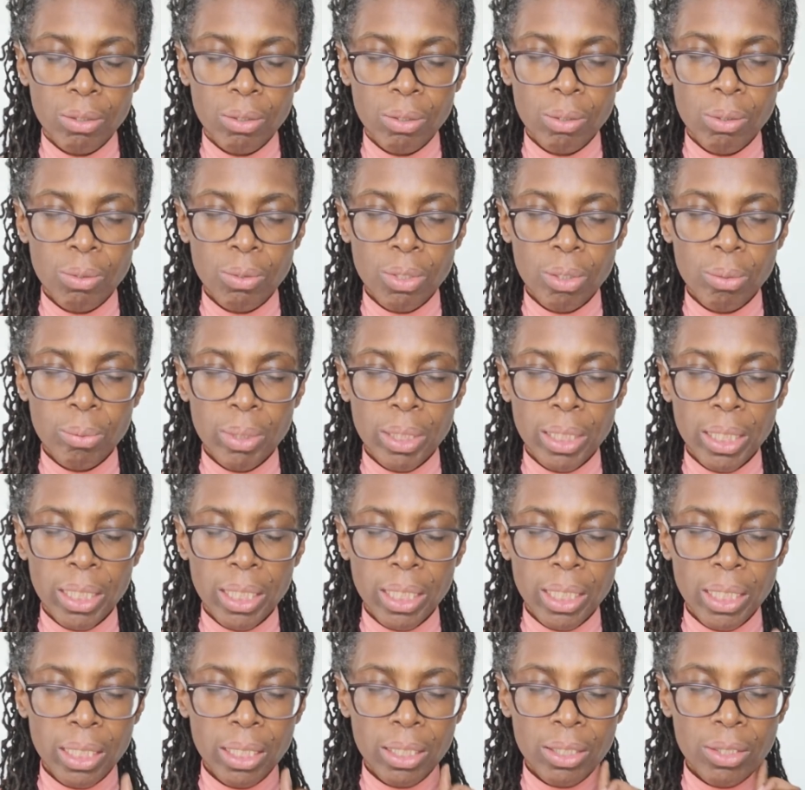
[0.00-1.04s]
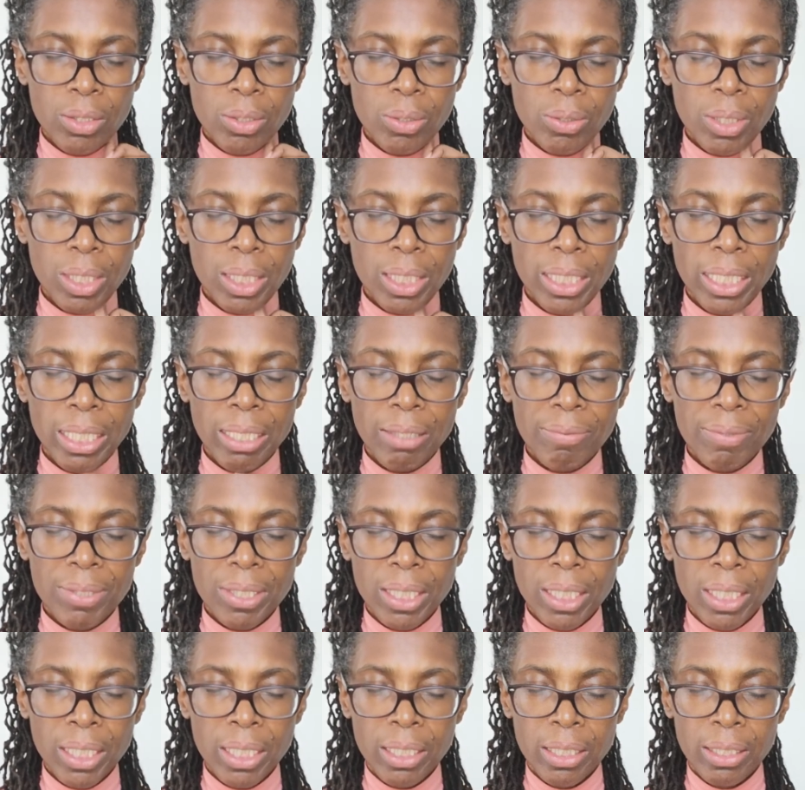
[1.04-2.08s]
all the way to the left
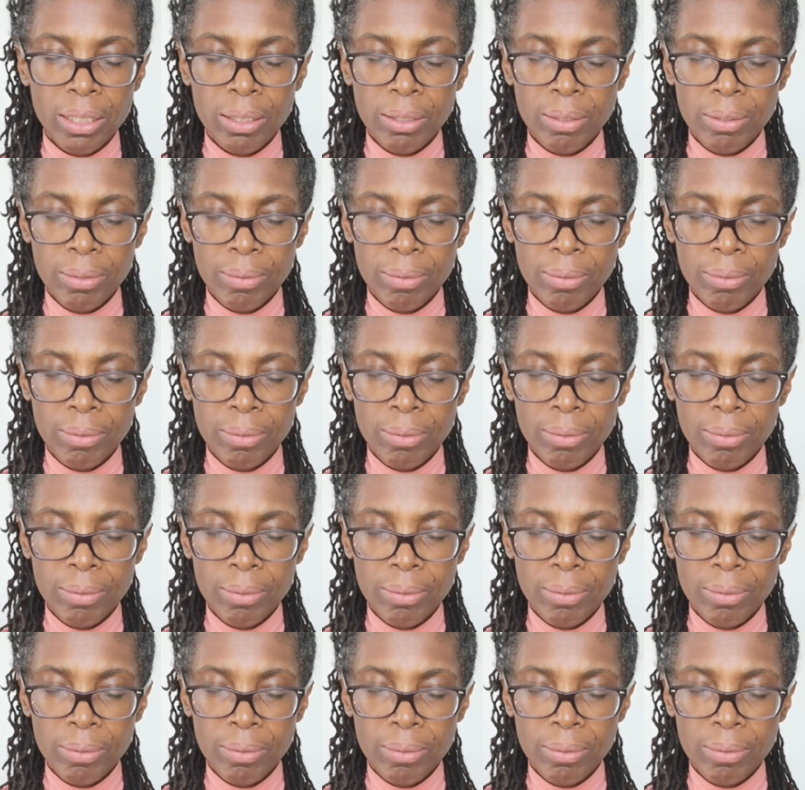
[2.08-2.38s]
ear.